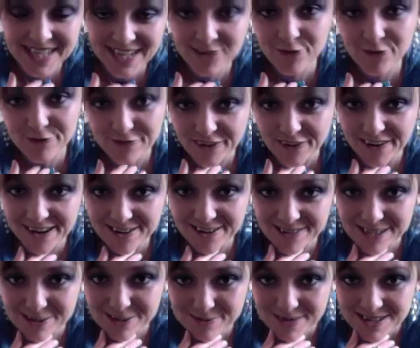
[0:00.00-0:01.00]
your fire
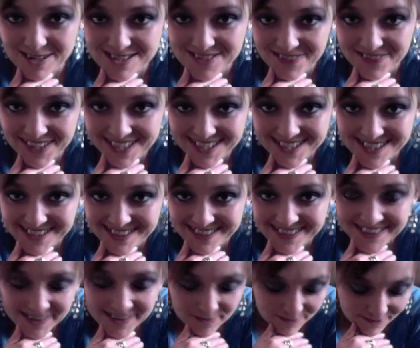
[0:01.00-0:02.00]
and your
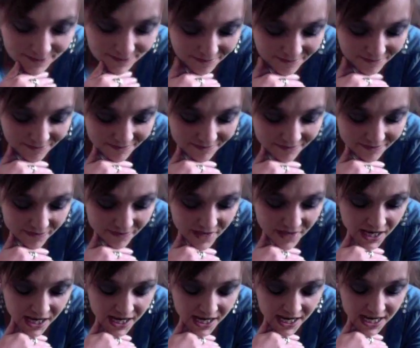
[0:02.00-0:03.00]
motivation.
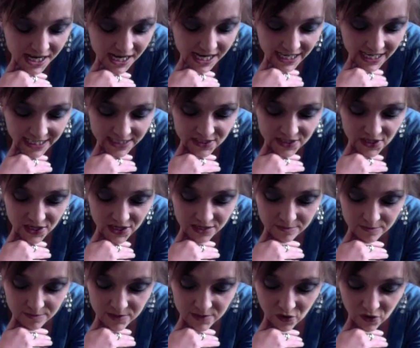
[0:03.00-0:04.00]
In
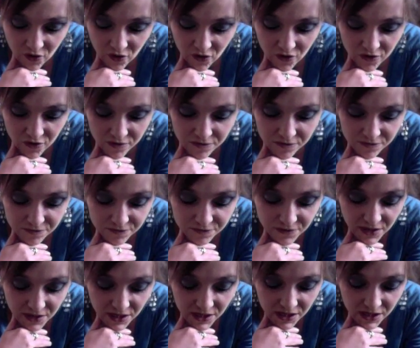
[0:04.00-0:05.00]
terms of
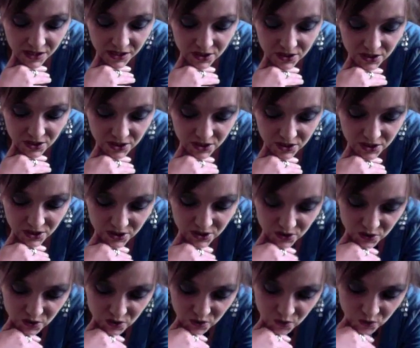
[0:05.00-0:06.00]

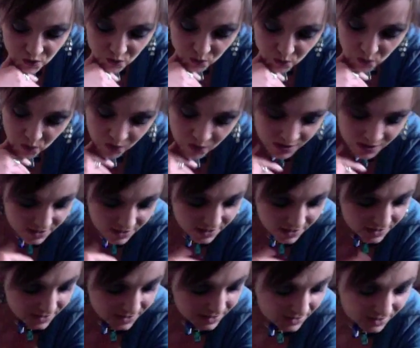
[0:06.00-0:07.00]

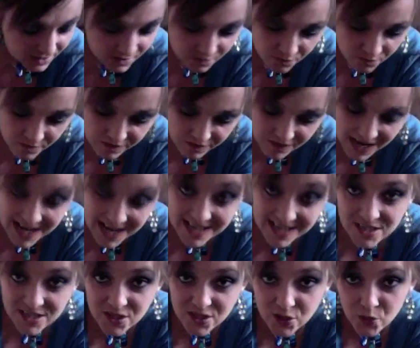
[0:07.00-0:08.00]
swords, we've
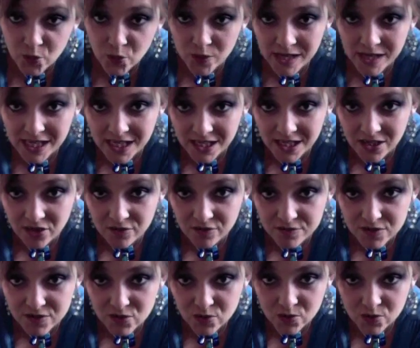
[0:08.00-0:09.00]
had the Queen of
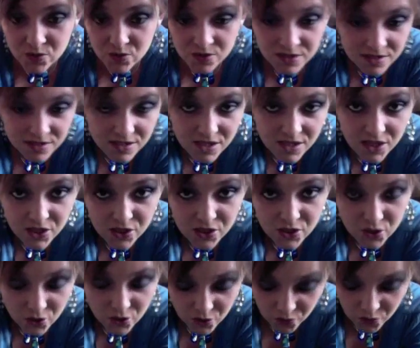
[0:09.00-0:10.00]
Swords, the
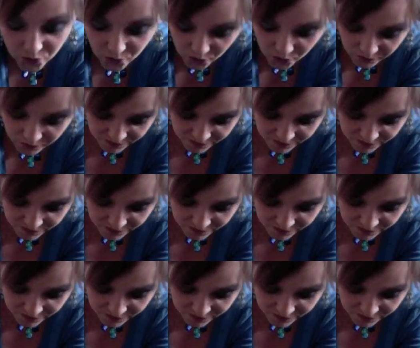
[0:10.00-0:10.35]
Two of